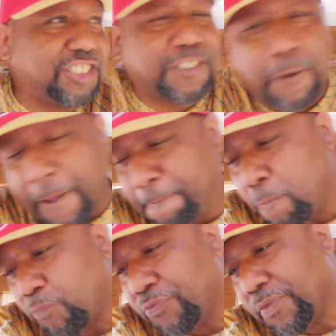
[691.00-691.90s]
Right?
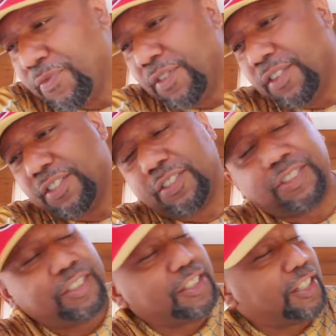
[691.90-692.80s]
So
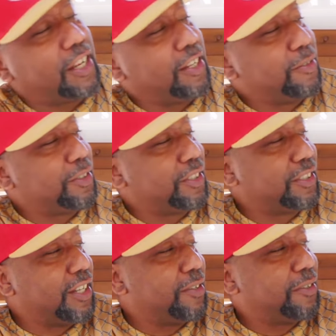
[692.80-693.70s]
she looked at him,
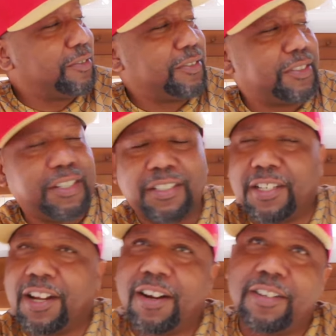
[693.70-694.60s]
he looked
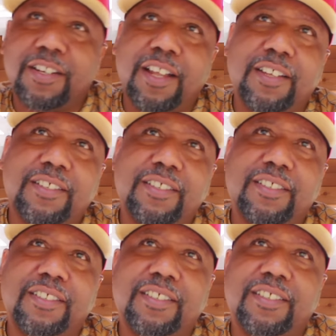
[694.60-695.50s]
at her like,
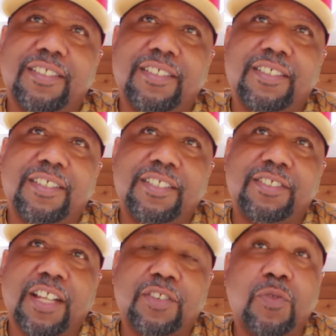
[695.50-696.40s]
and
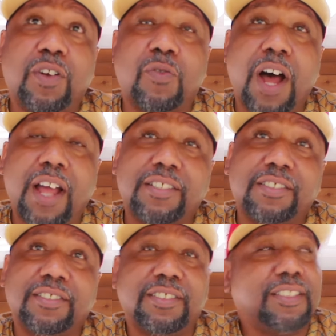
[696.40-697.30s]
he's like, you wanna
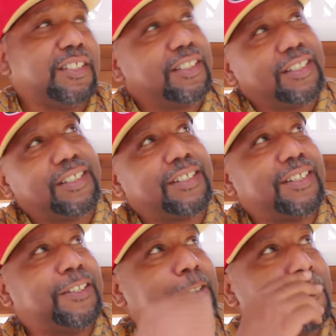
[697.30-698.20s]
watch?
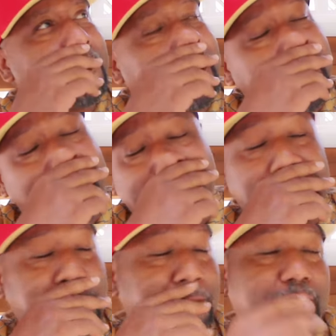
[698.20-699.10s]
And you know what I'm saying?
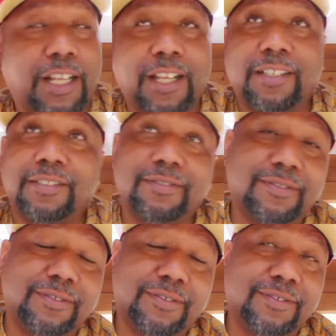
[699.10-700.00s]
And she was like,
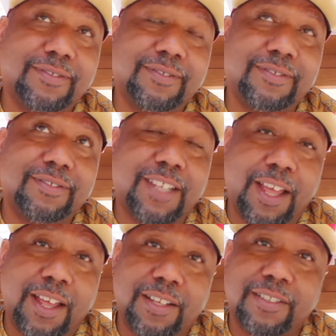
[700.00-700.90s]

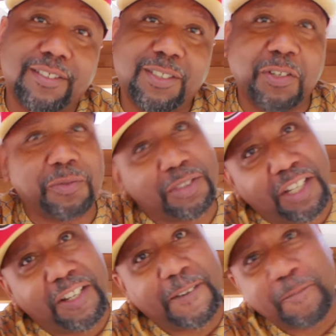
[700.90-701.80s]
yeah, you know what I'm
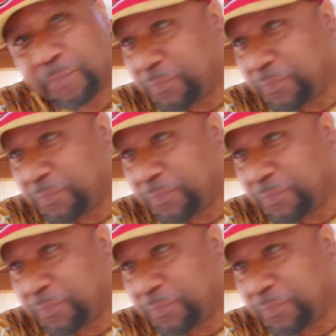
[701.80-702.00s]
saying?